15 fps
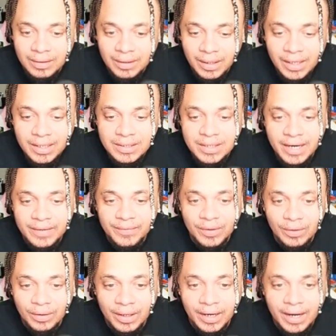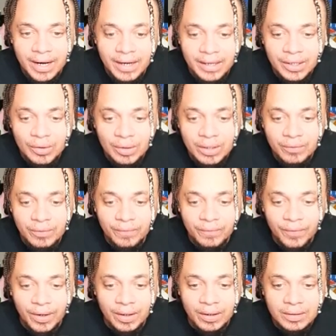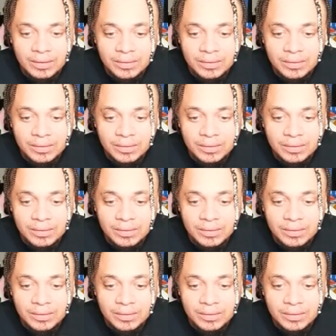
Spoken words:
He's not even looking at it. He don't give a fuck.